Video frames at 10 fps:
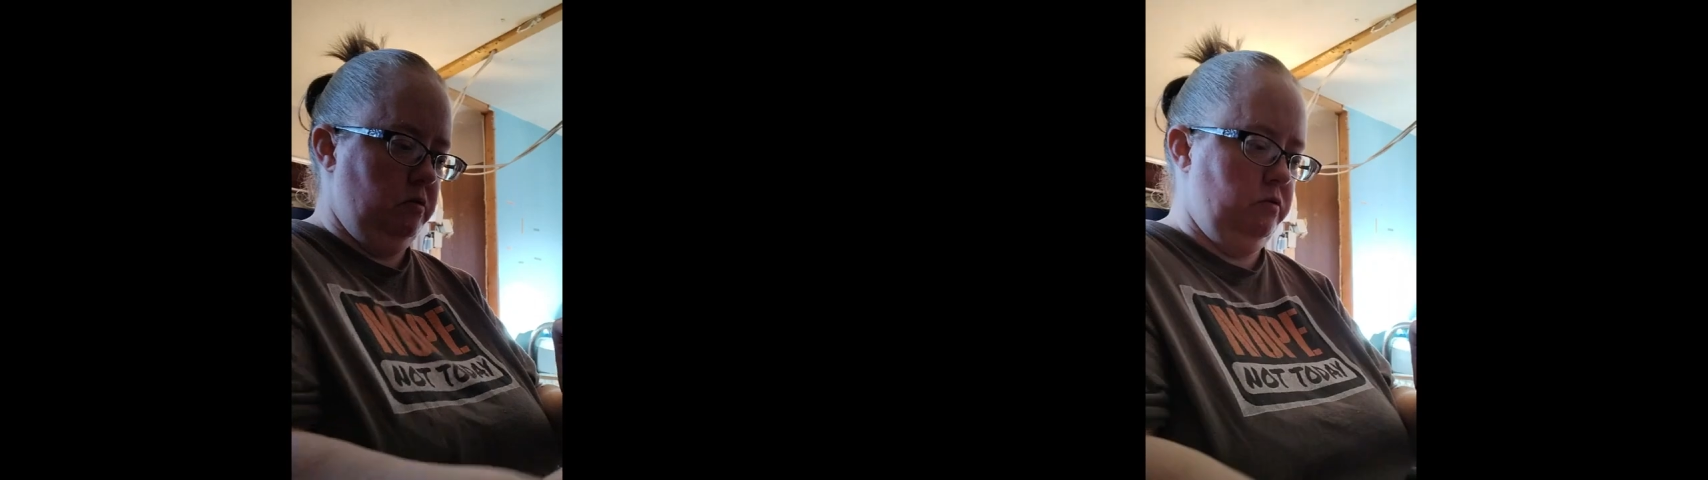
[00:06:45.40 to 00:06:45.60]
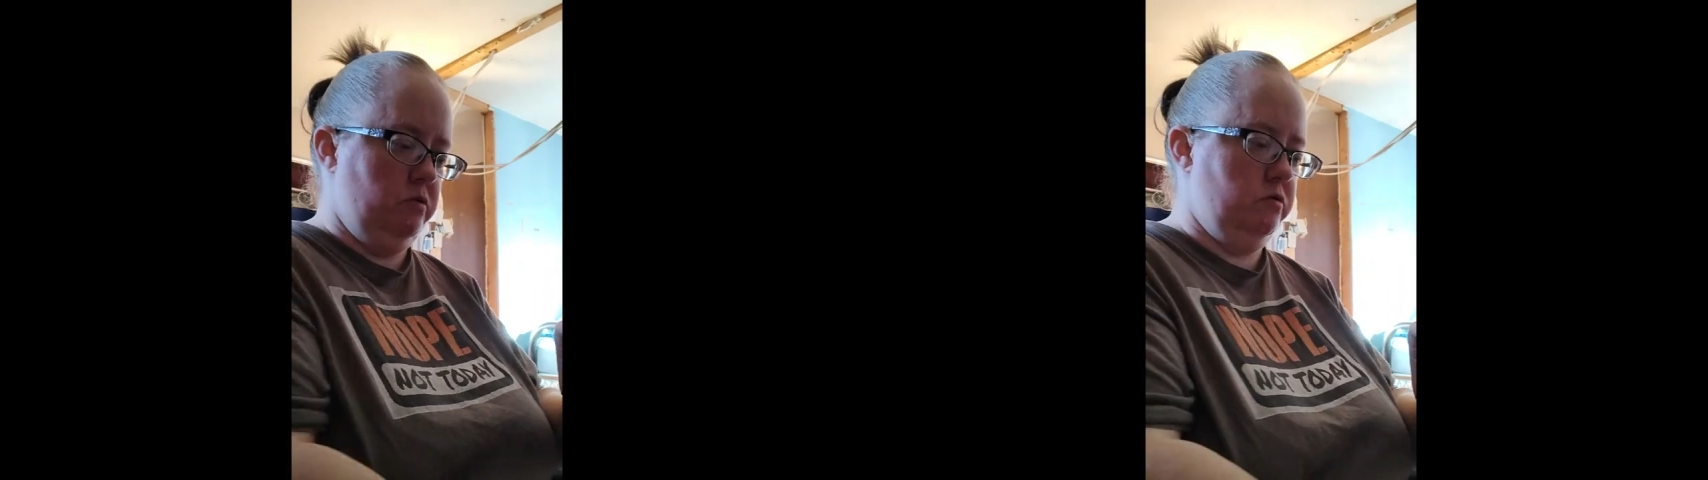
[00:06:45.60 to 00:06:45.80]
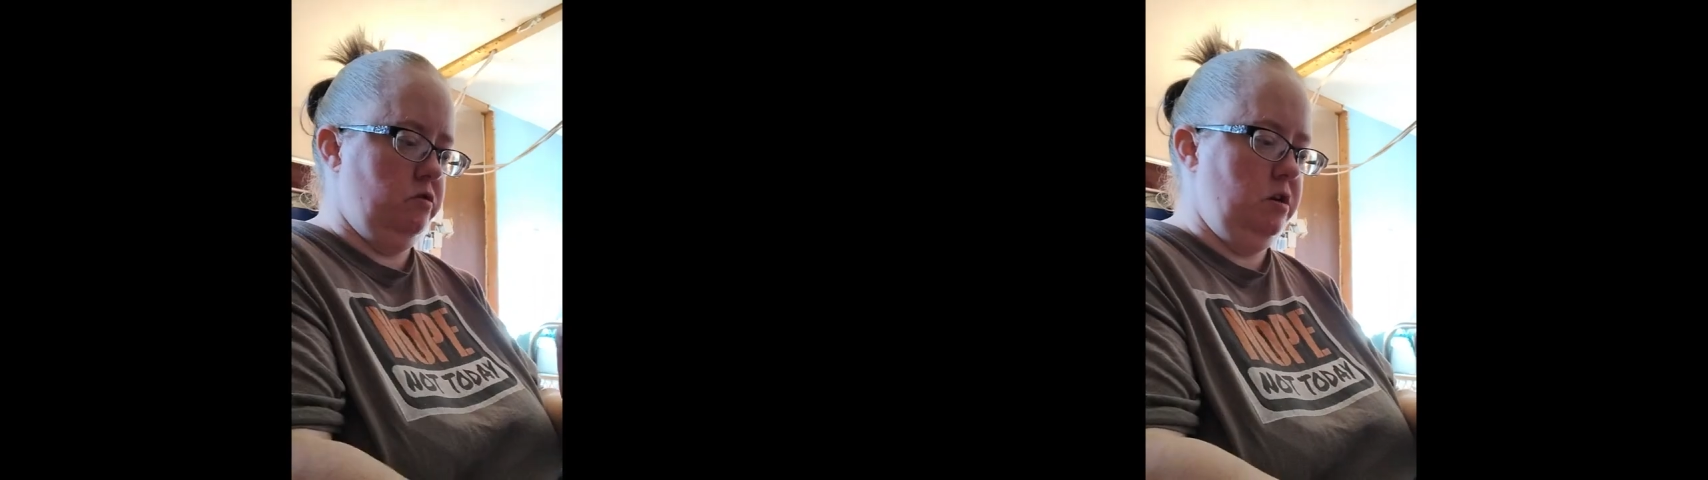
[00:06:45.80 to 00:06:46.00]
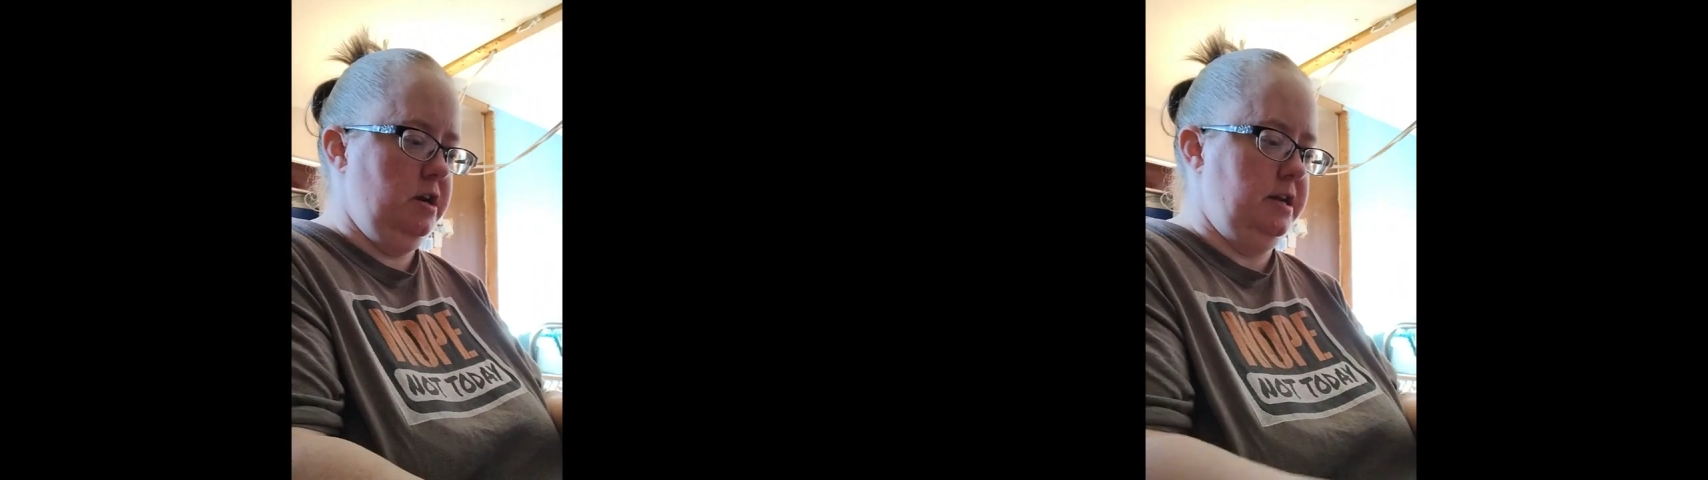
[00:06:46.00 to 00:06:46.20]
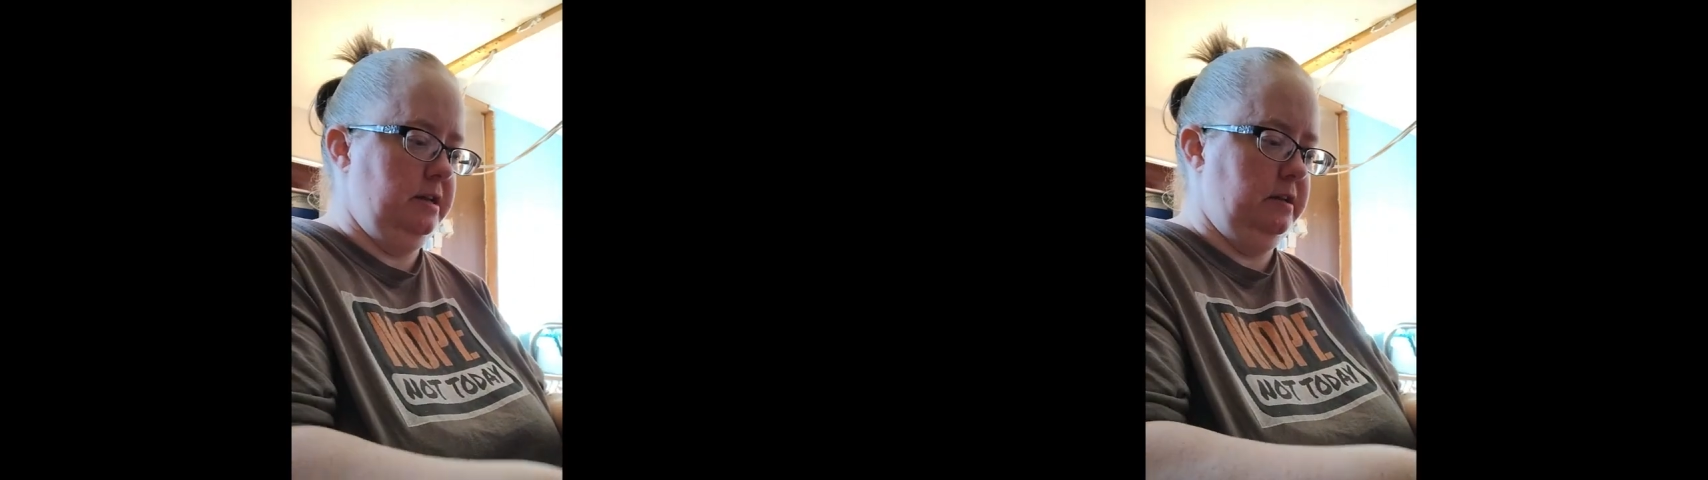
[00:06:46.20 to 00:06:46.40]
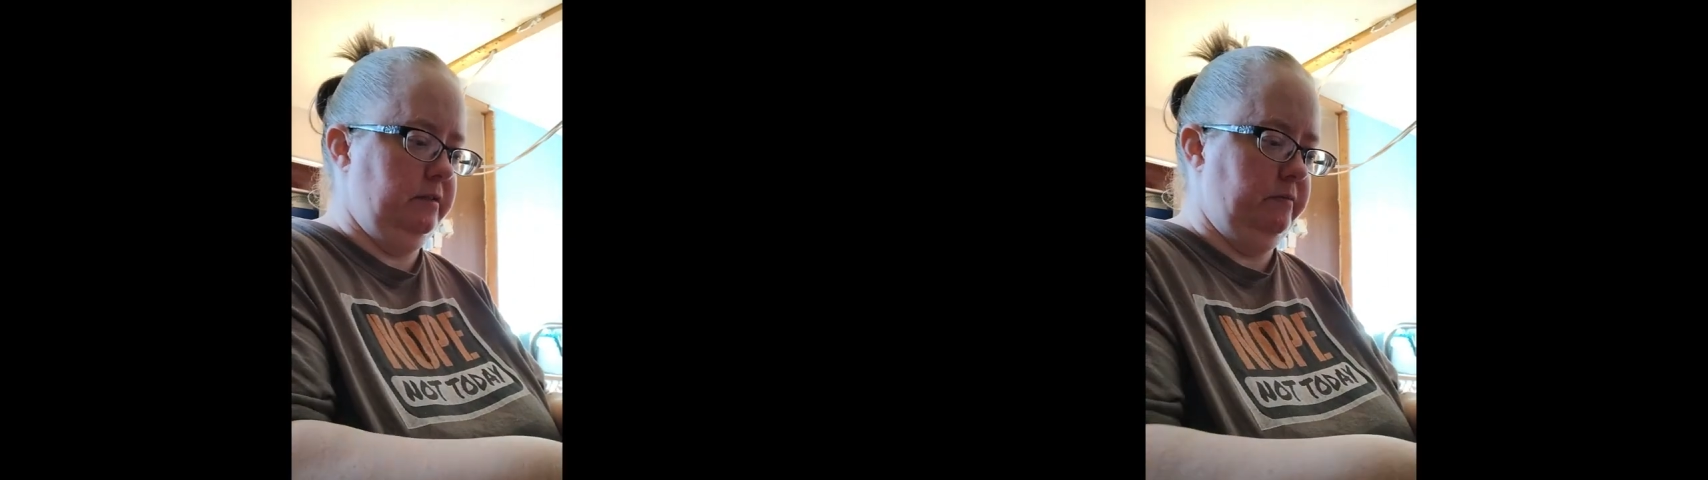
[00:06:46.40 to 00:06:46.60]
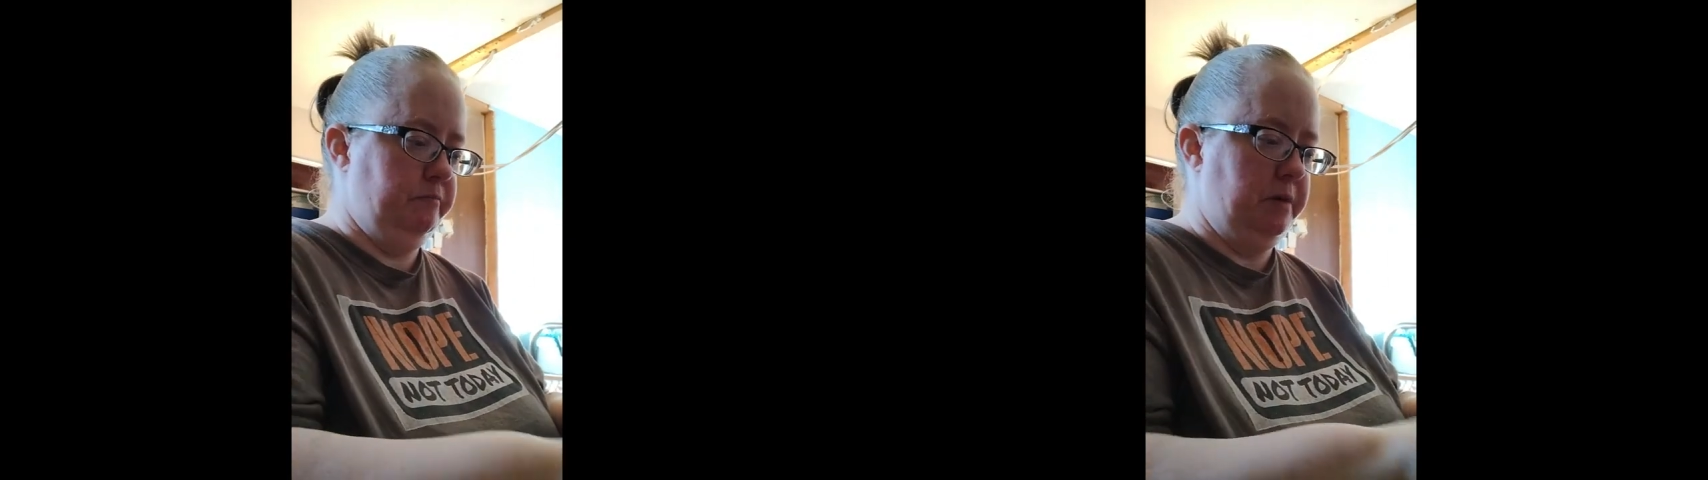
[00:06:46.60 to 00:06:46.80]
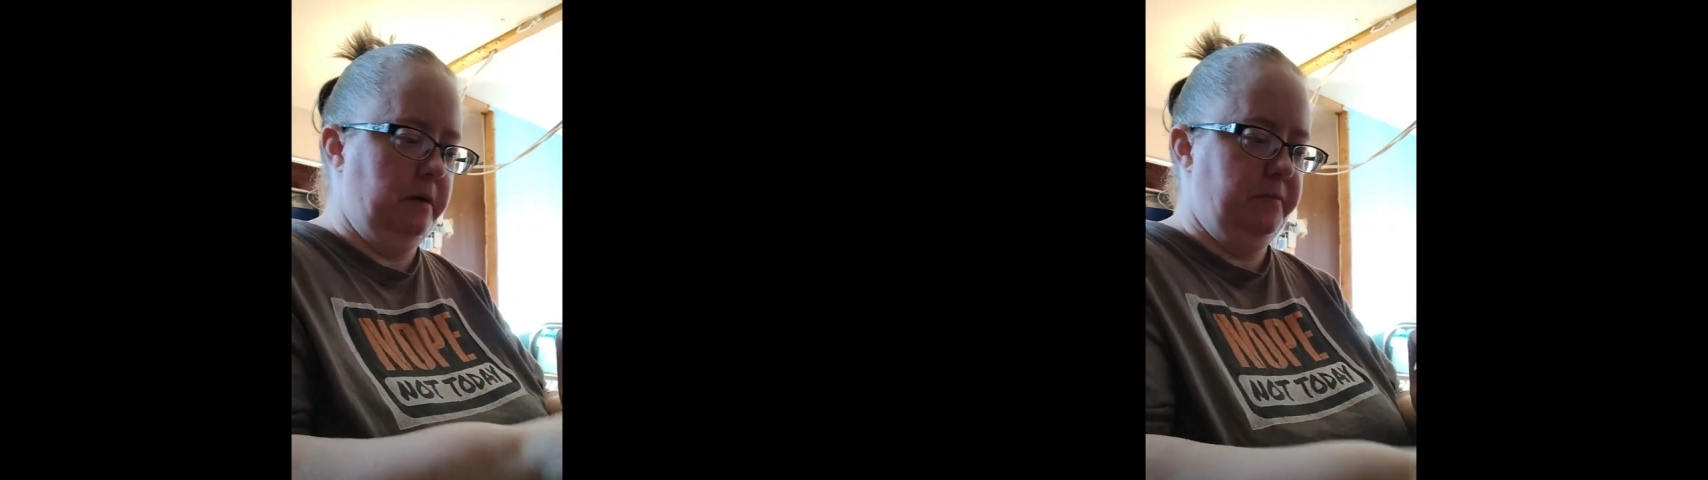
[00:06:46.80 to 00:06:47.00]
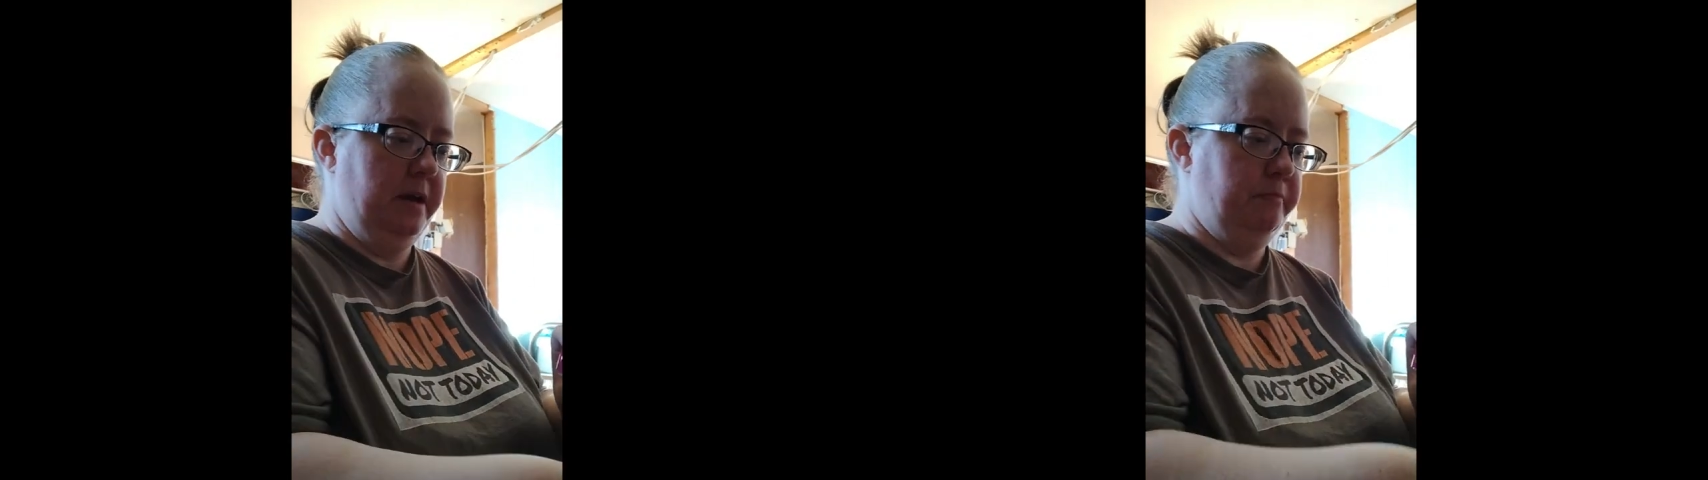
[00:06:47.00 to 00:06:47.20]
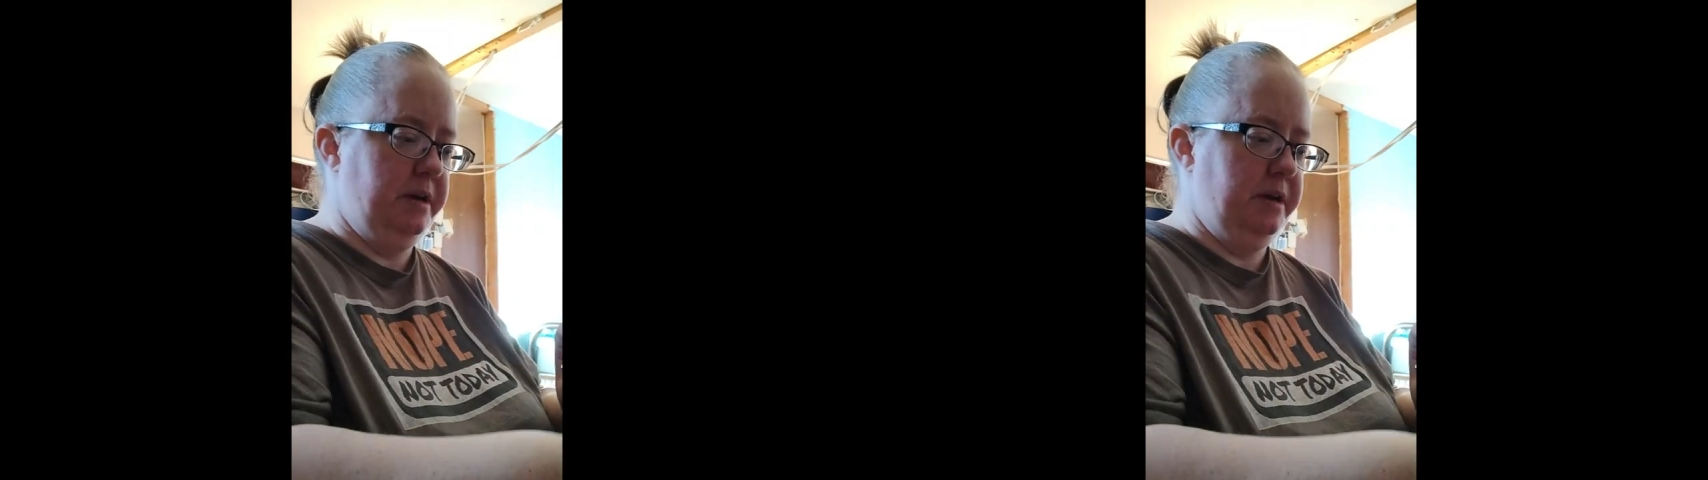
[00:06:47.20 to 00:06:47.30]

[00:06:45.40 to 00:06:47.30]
Alright, pop that